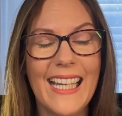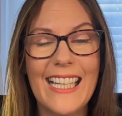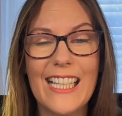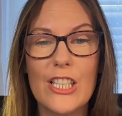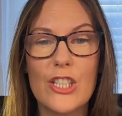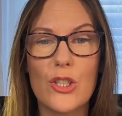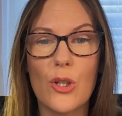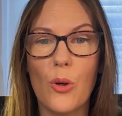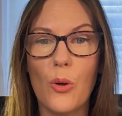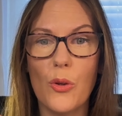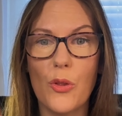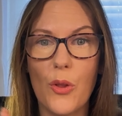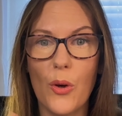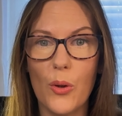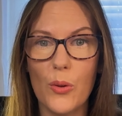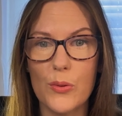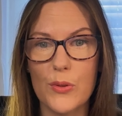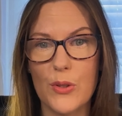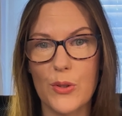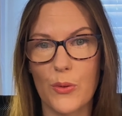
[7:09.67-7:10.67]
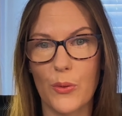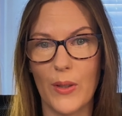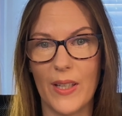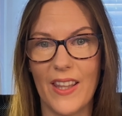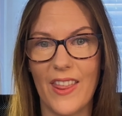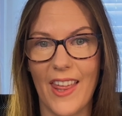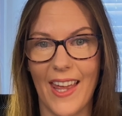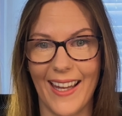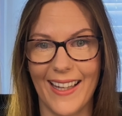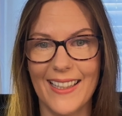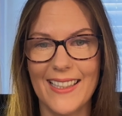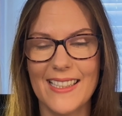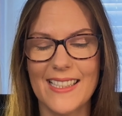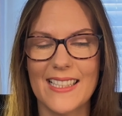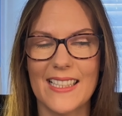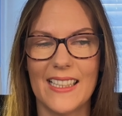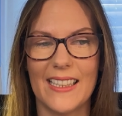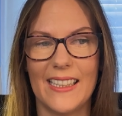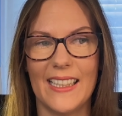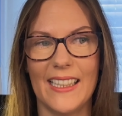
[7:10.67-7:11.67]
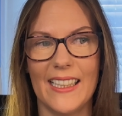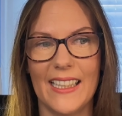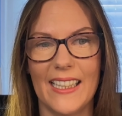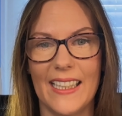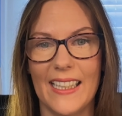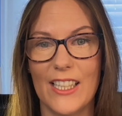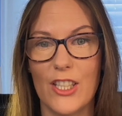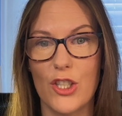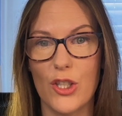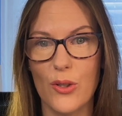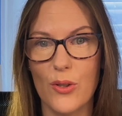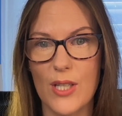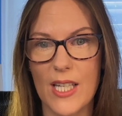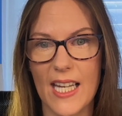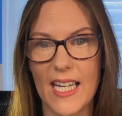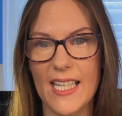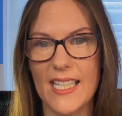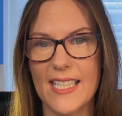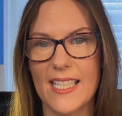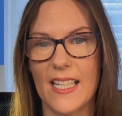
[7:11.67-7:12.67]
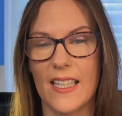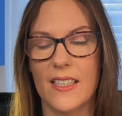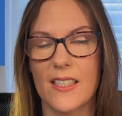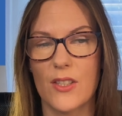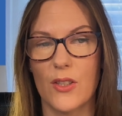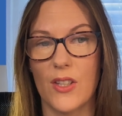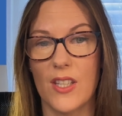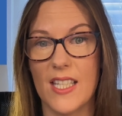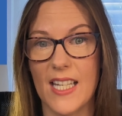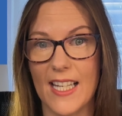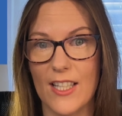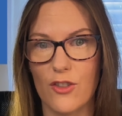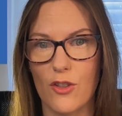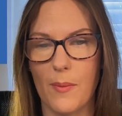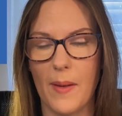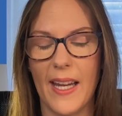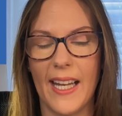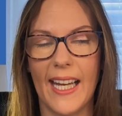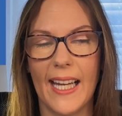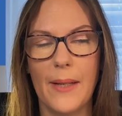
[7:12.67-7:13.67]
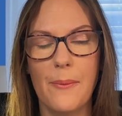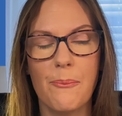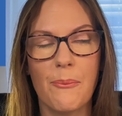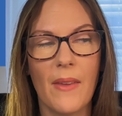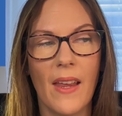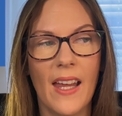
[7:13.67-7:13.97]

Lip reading: So those three things, the due date, so the days remaining,